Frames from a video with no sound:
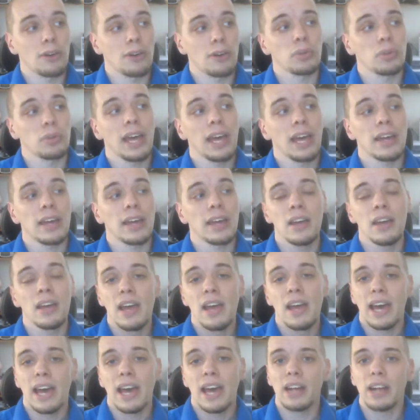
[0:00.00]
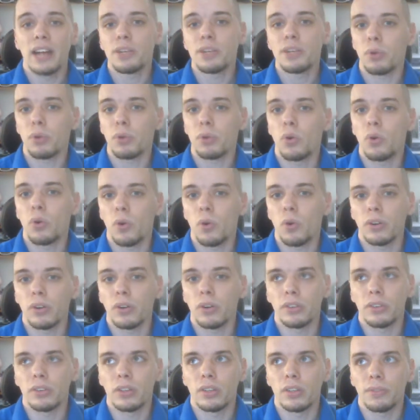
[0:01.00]
okay. And I did
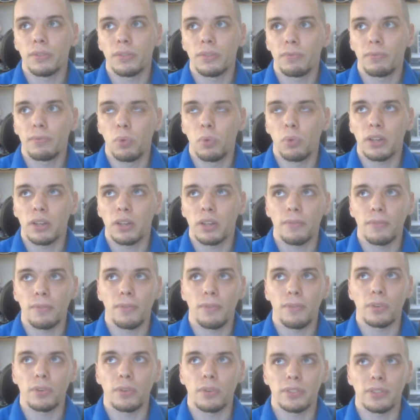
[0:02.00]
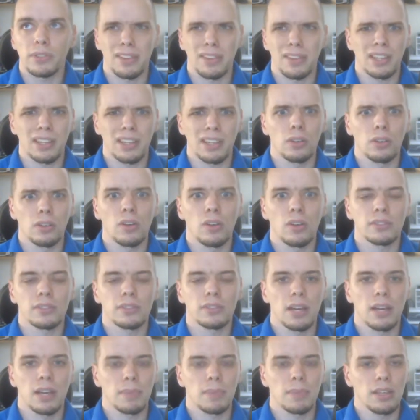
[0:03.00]
record one of the first, I think in a
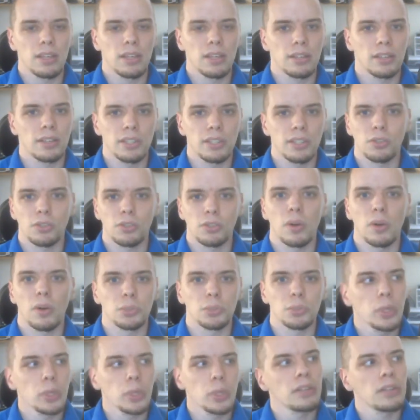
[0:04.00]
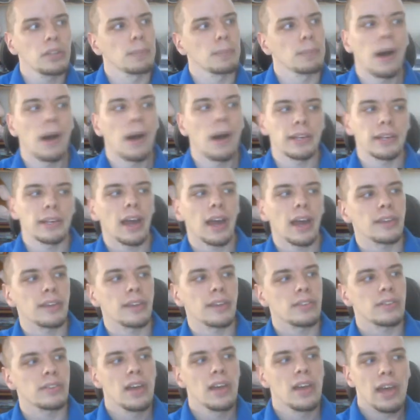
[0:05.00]
long time, the Disher Watch Weekly
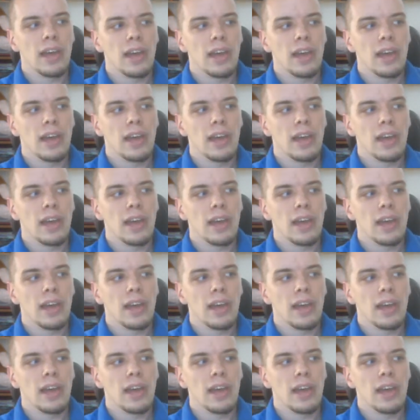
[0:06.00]
podcast,